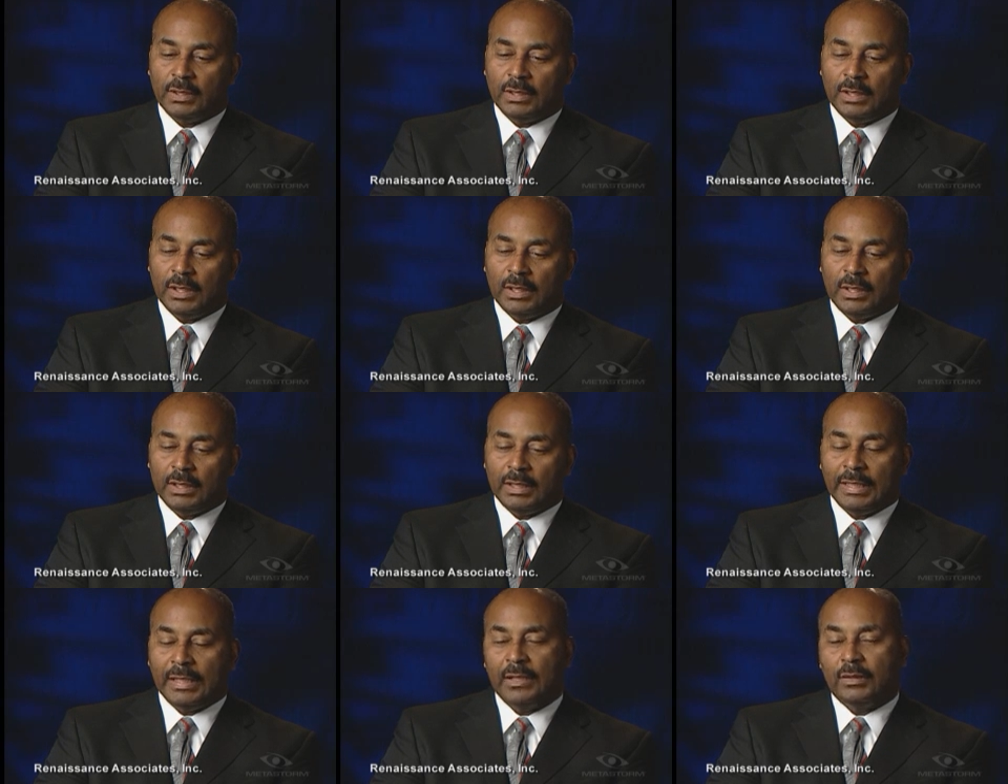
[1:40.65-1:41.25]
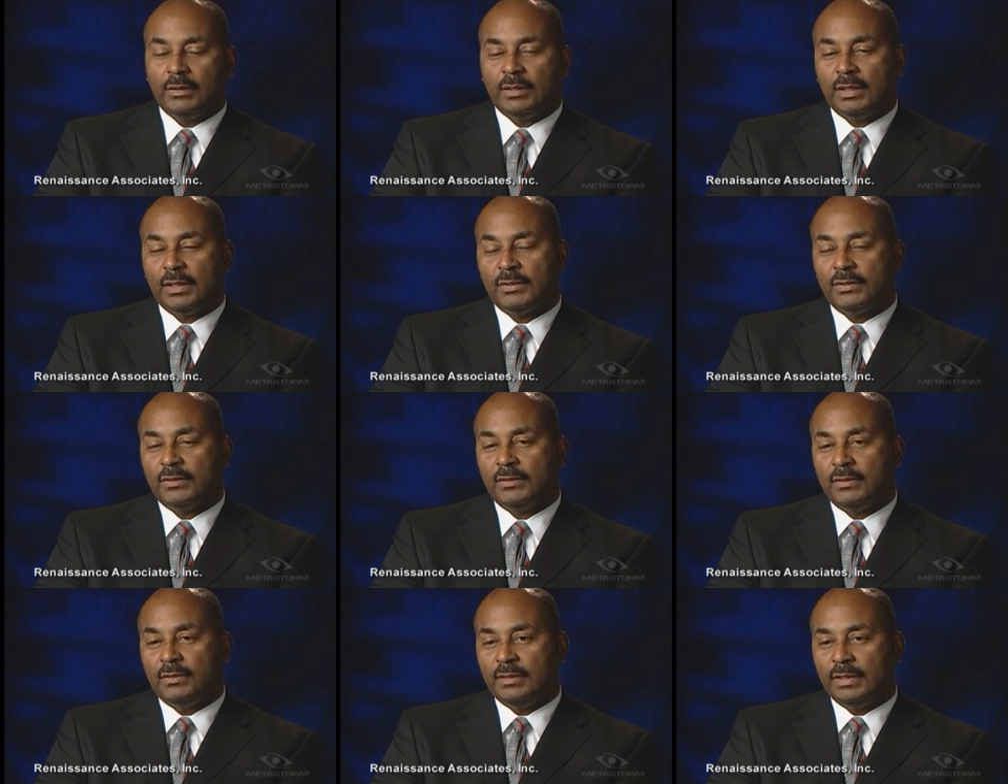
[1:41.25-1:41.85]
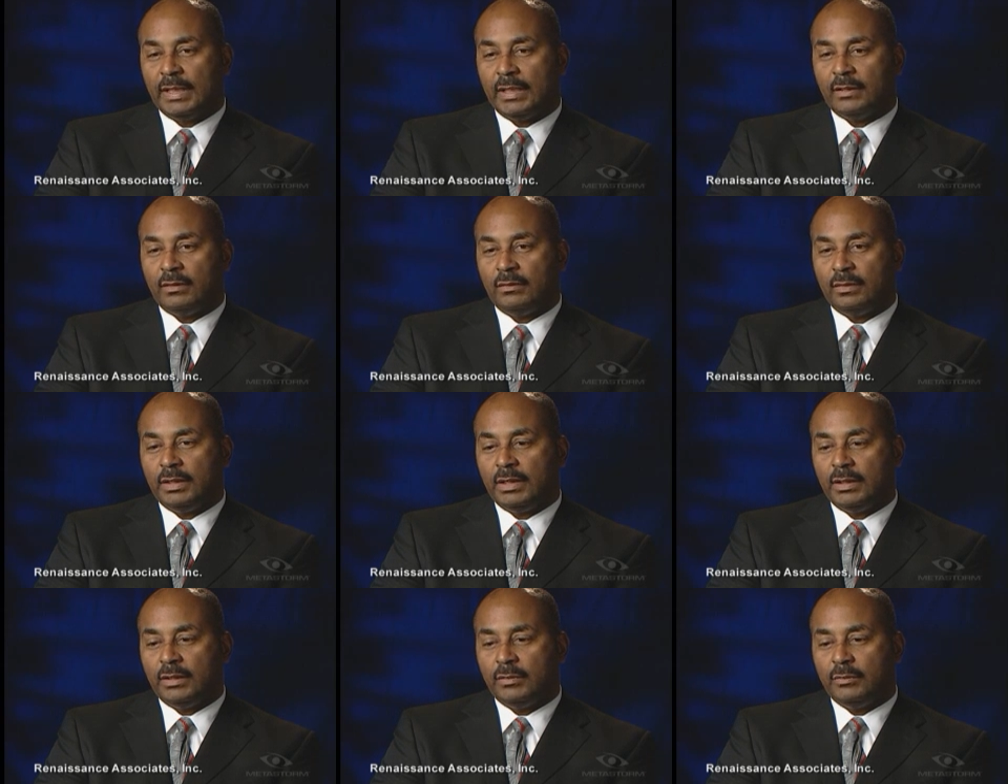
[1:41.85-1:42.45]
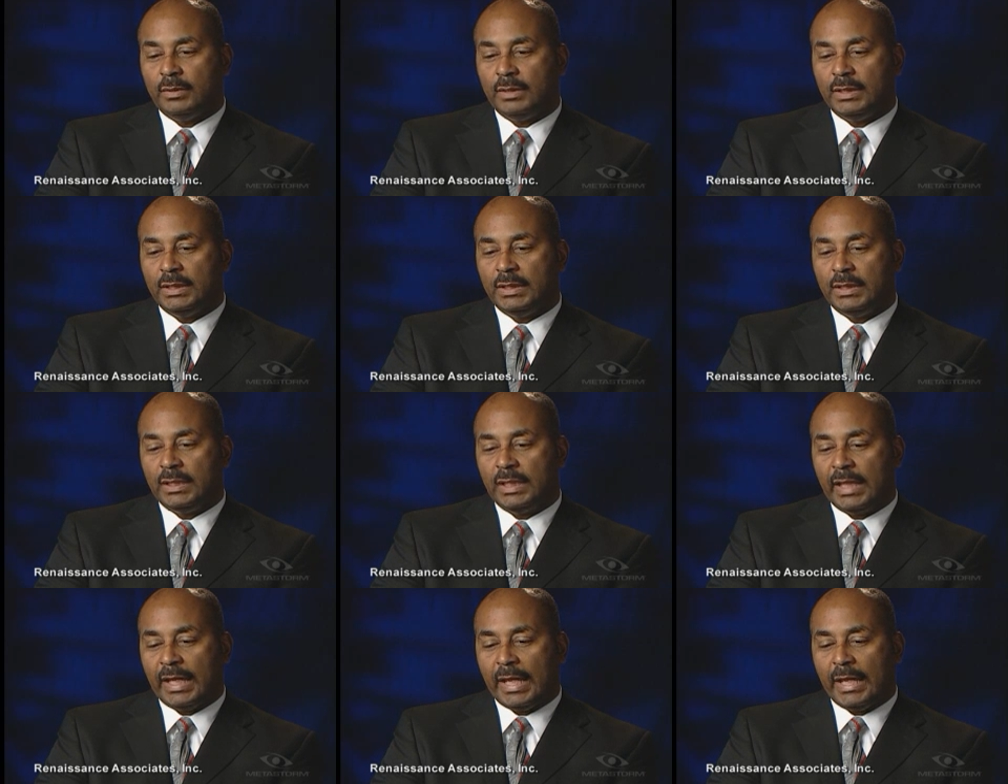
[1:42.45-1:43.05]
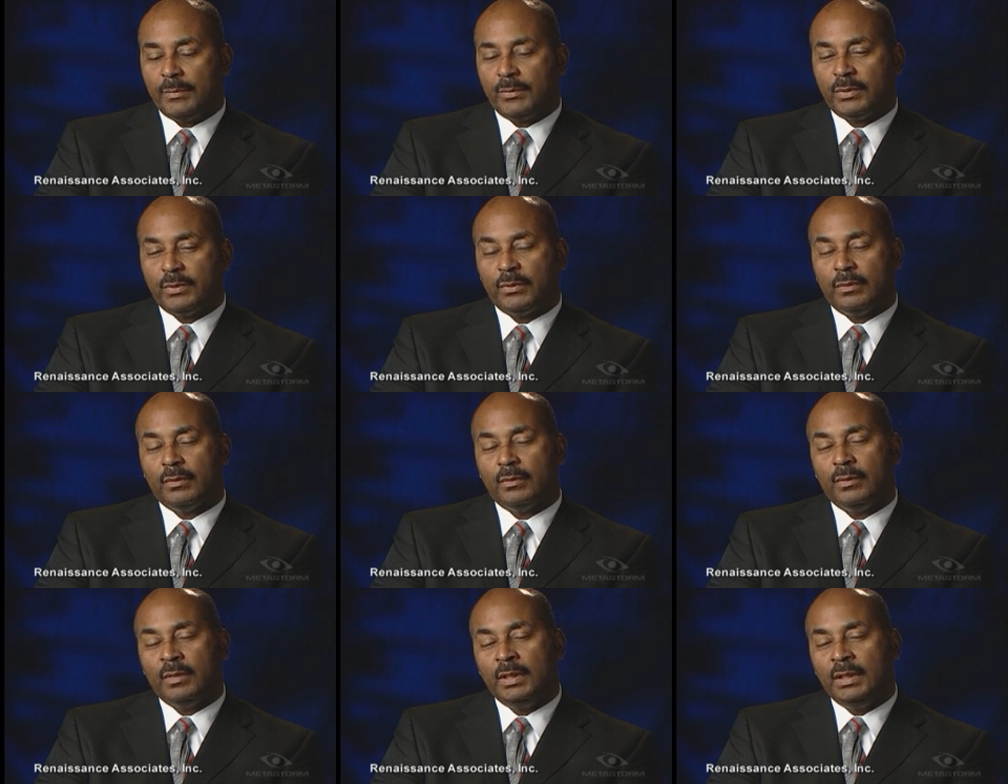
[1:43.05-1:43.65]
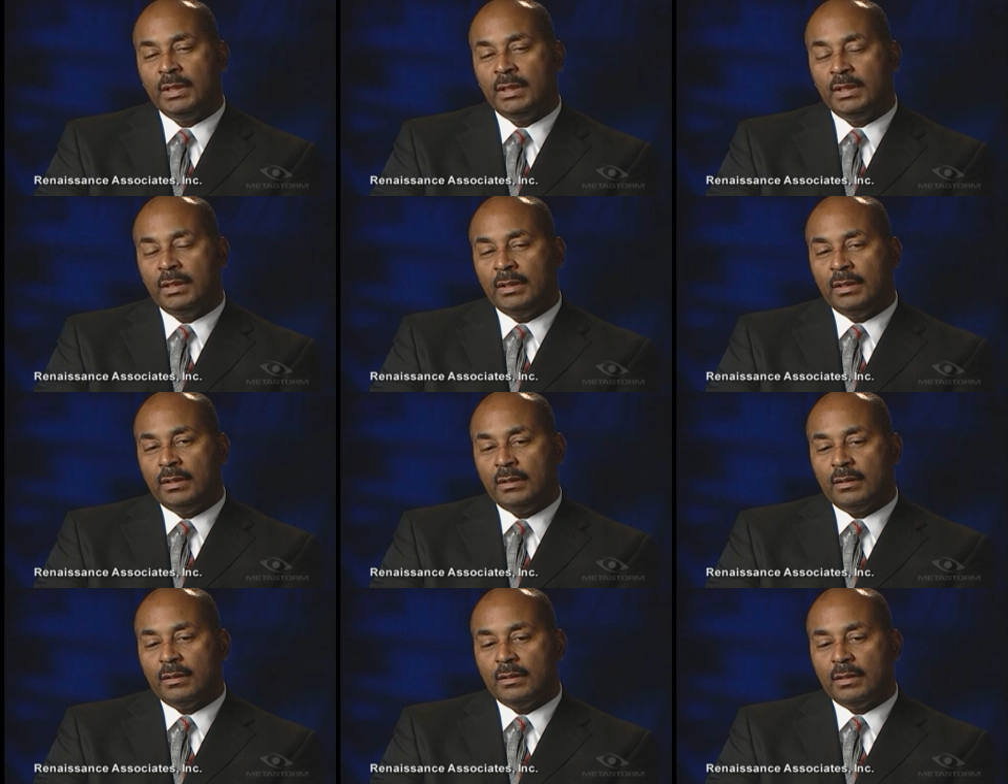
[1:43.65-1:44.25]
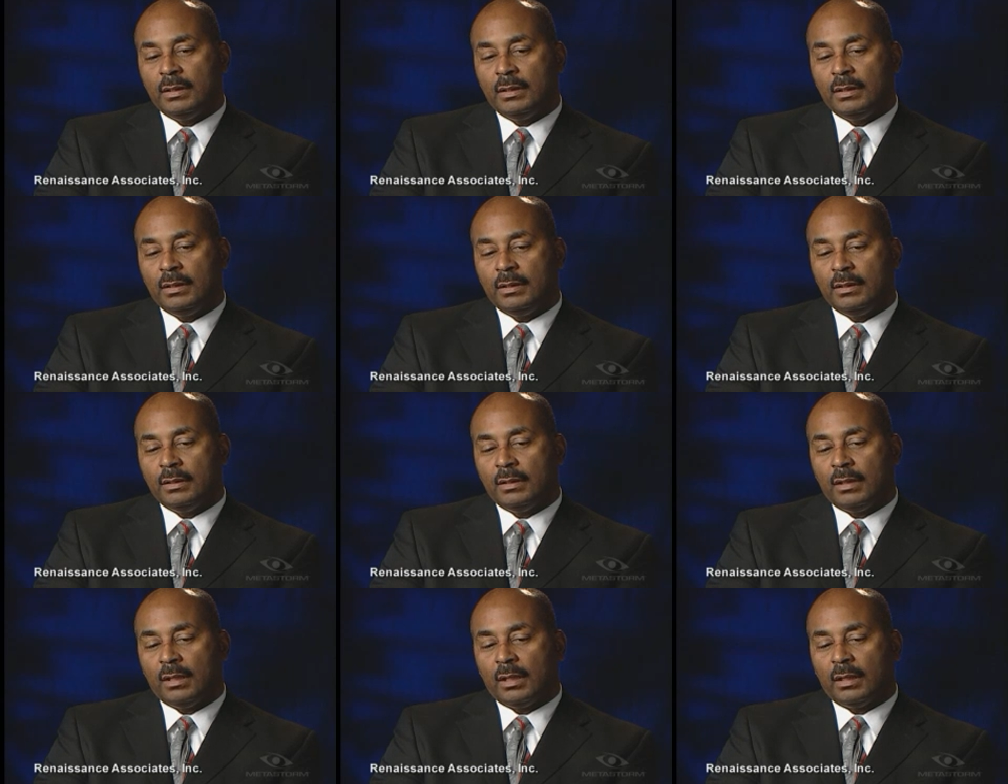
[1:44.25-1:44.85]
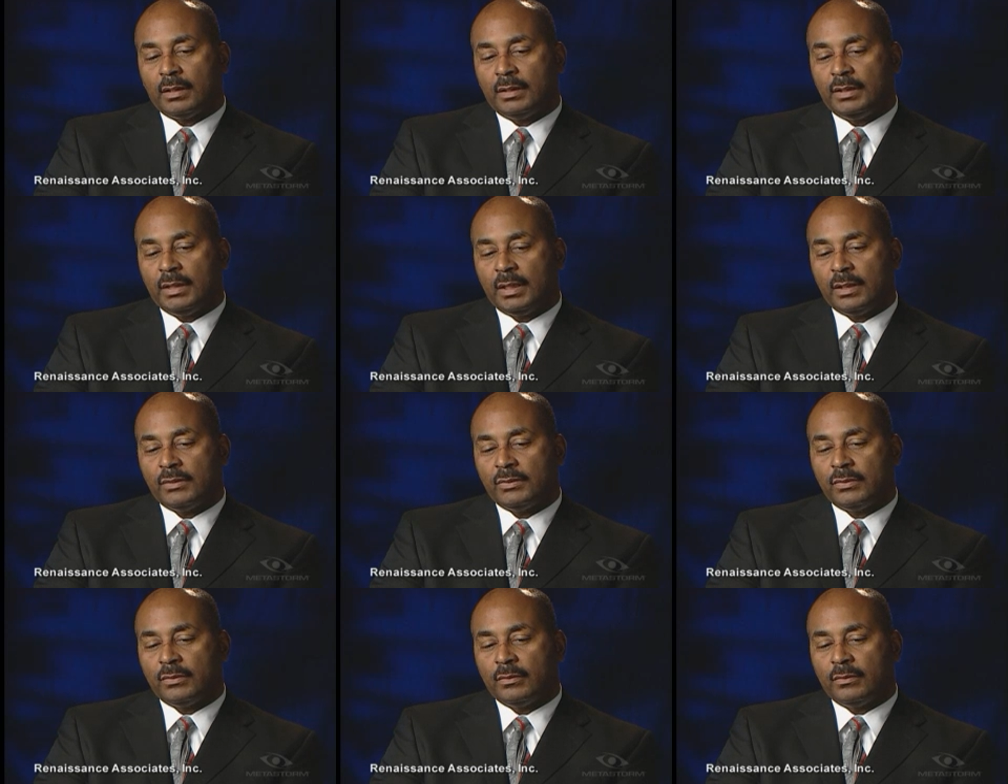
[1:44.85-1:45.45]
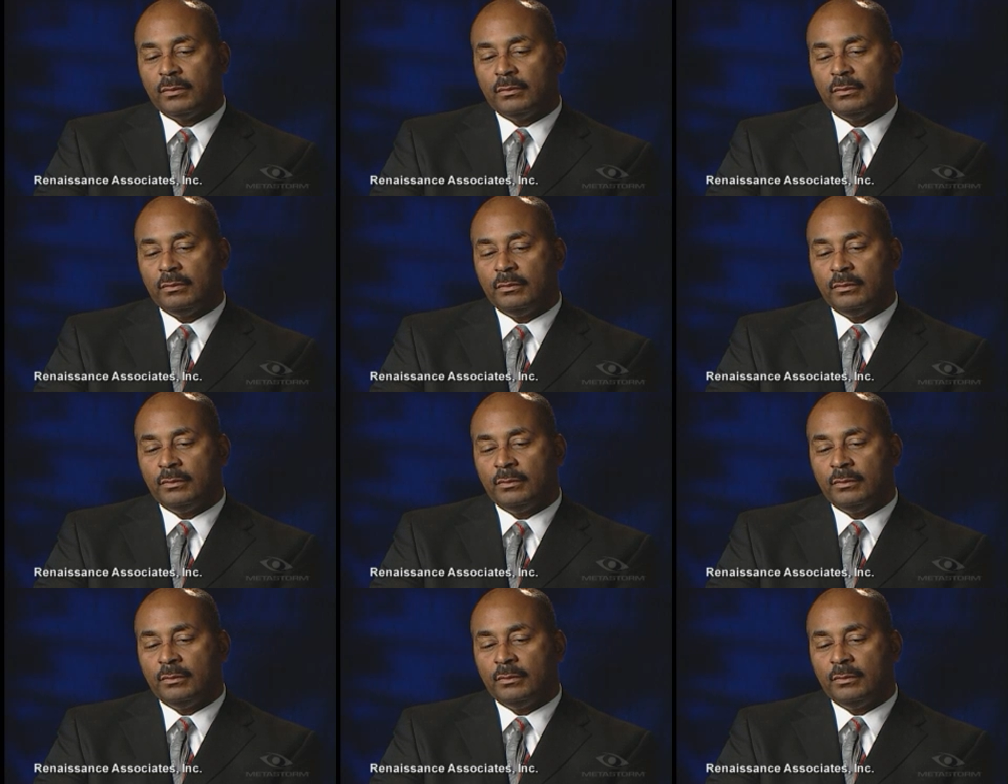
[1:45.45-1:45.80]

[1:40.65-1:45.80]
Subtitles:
allowed us to not only go in and capture the architecture